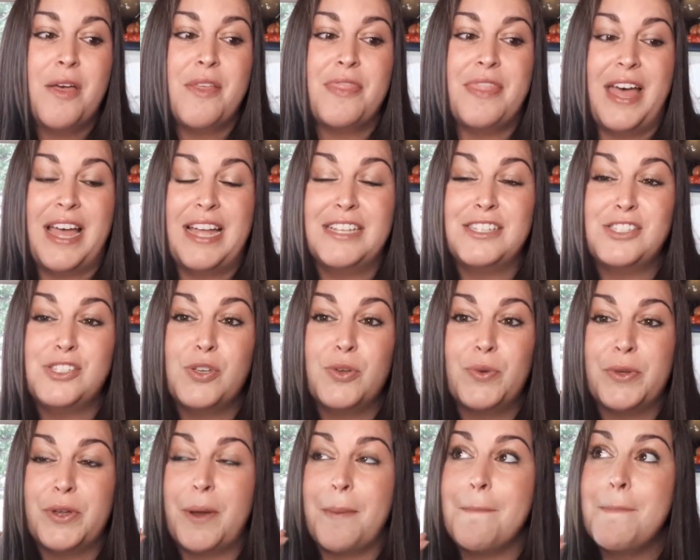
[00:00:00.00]
That is
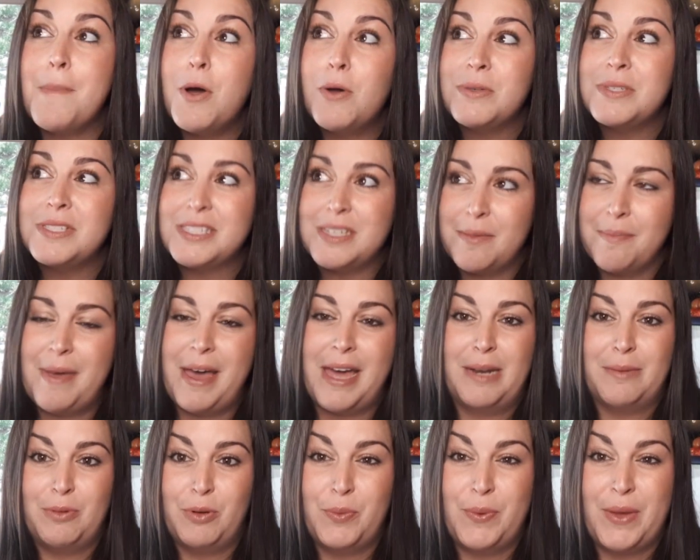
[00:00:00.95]
who you're most
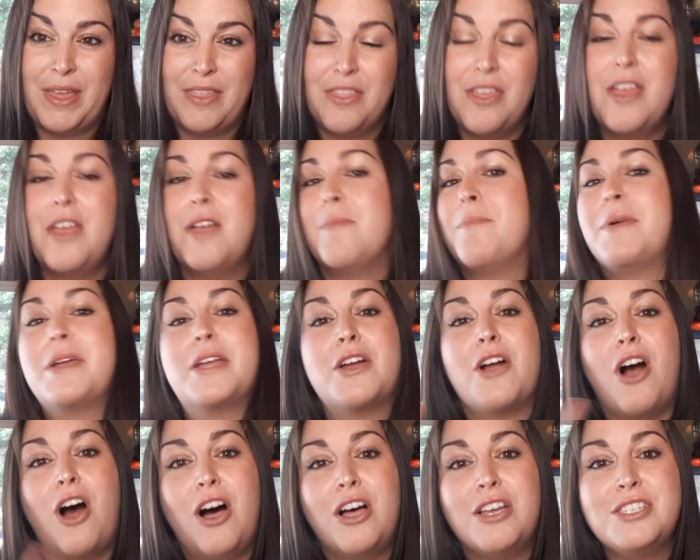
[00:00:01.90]
compatible with, but you're
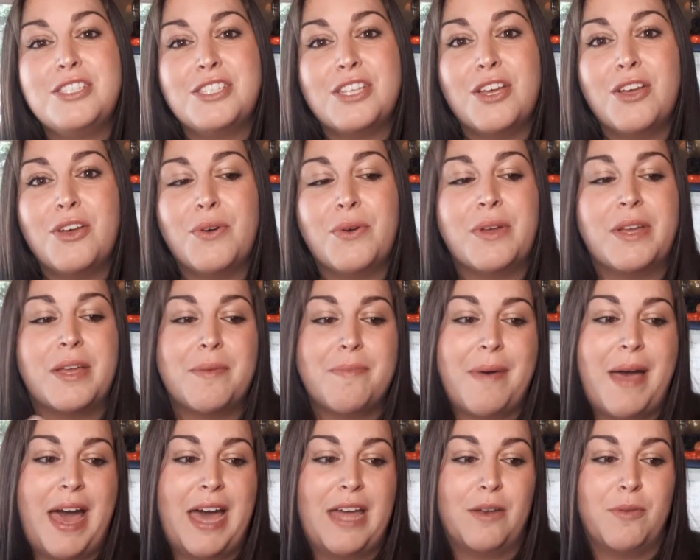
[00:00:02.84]
also
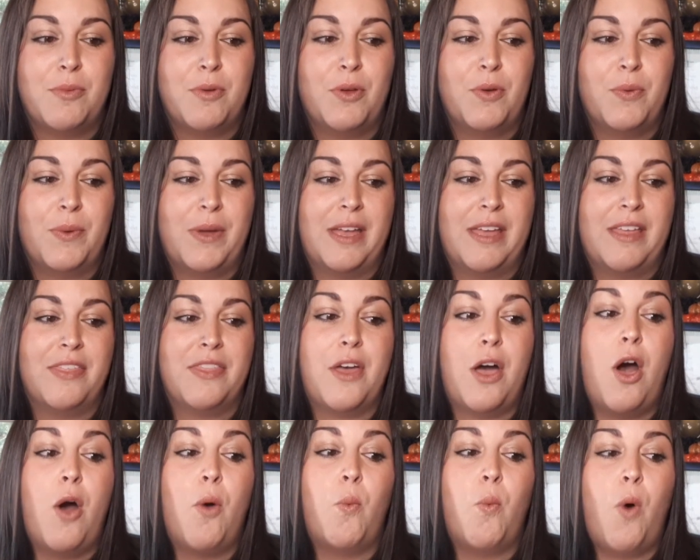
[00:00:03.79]
compatible with
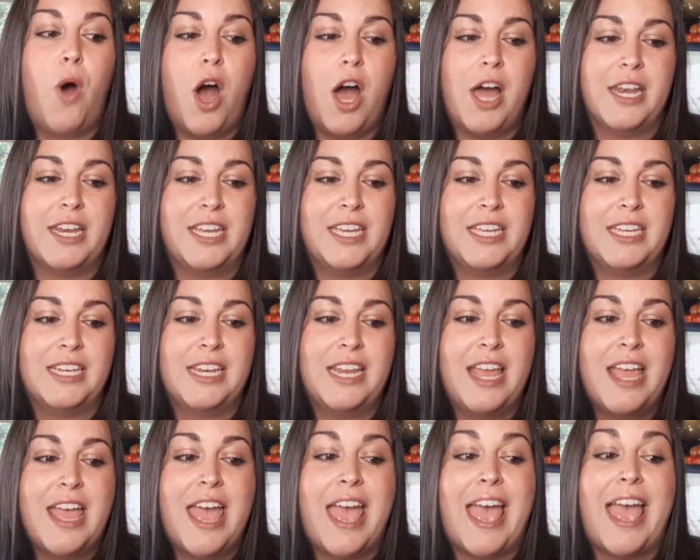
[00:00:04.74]
a
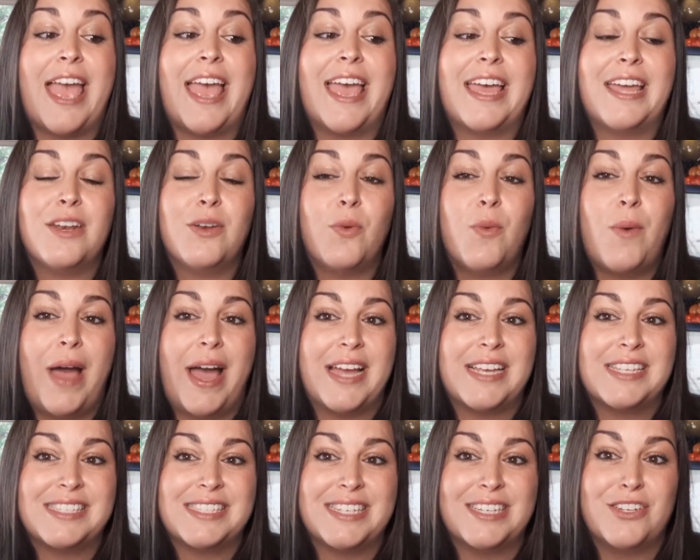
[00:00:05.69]
waning and
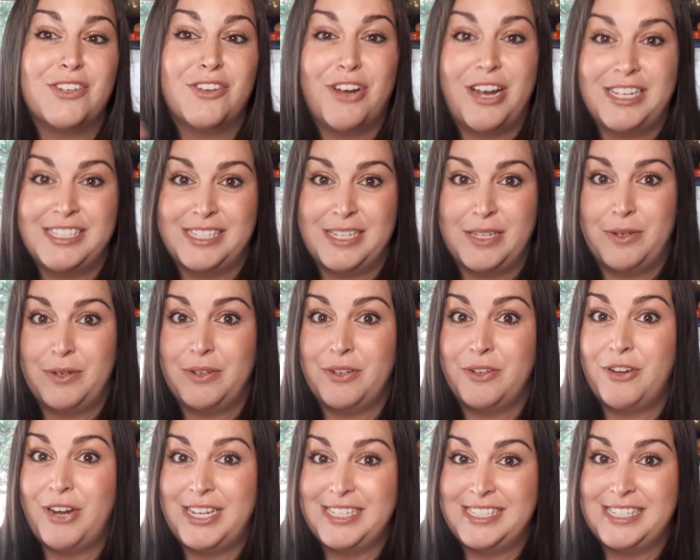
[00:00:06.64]
waxing crescent,
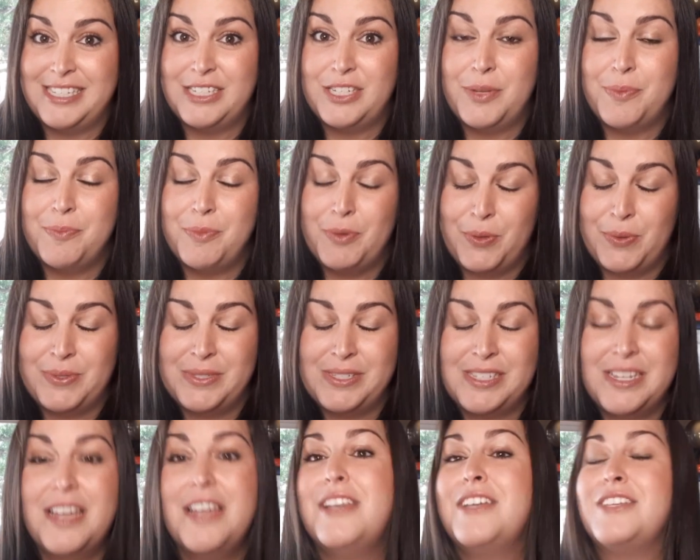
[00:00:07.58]
crescent moons.
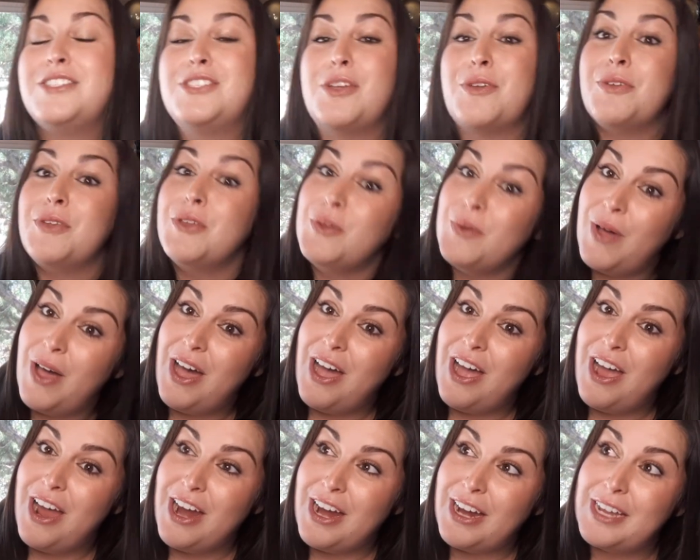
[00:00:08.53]
So you
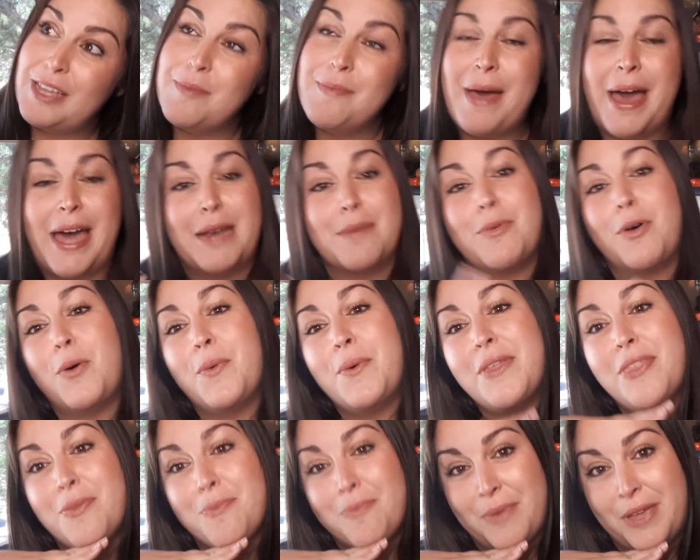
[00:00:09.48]
are compatible
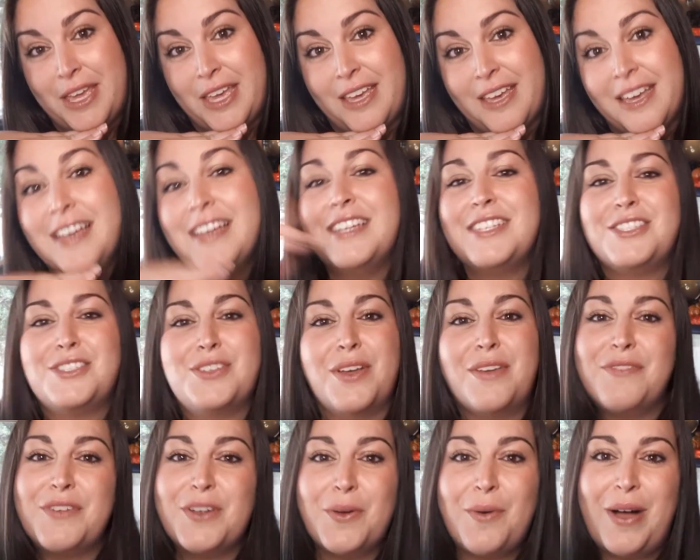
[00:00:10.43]
with me. So
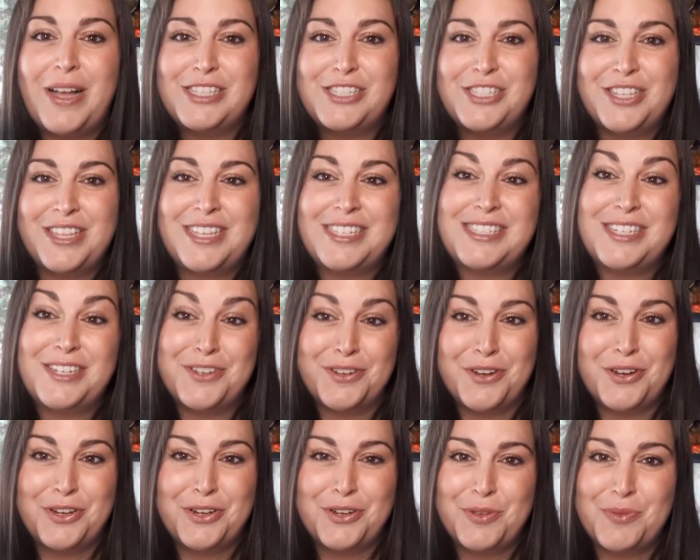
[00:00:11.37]
if you're watching this and
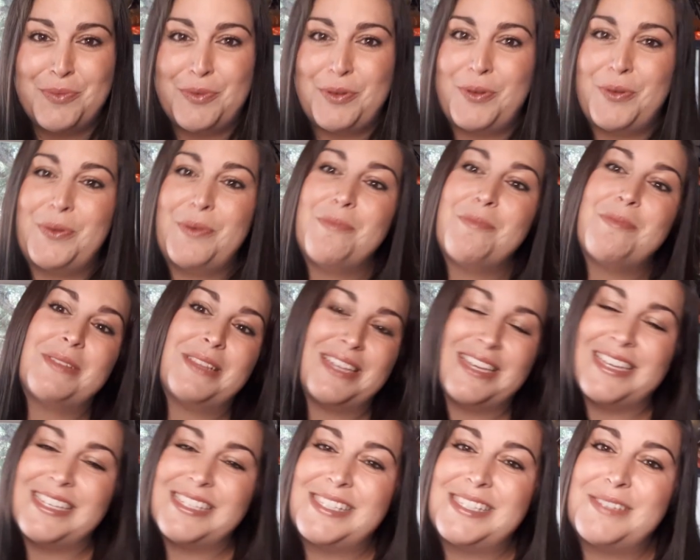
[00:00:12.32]
you're a new moon,
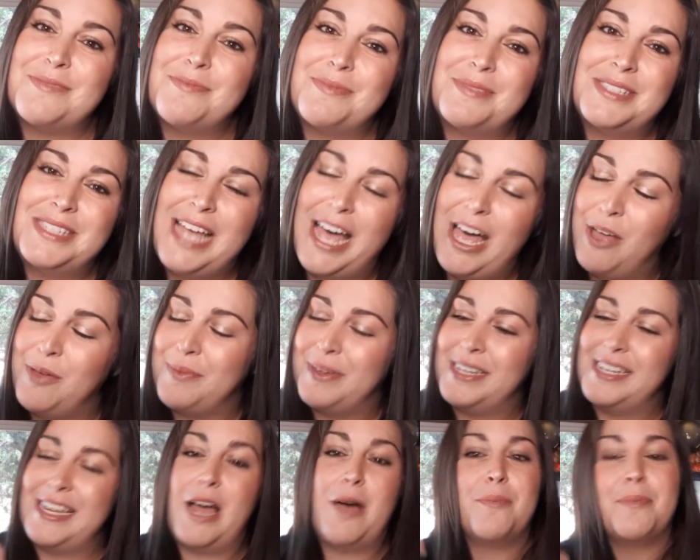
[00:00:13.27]
please tell me
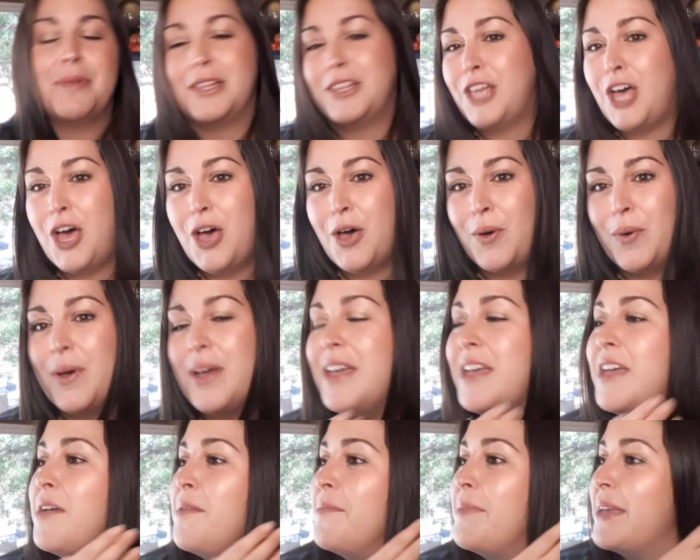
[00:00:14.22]
down below,
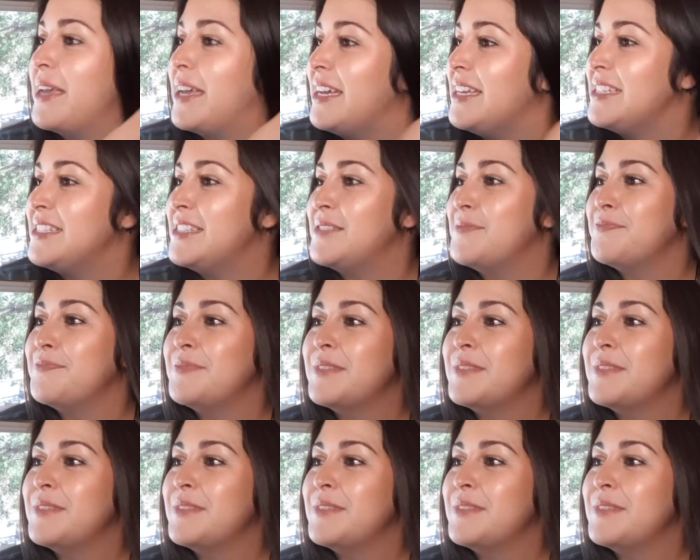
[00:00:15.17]
because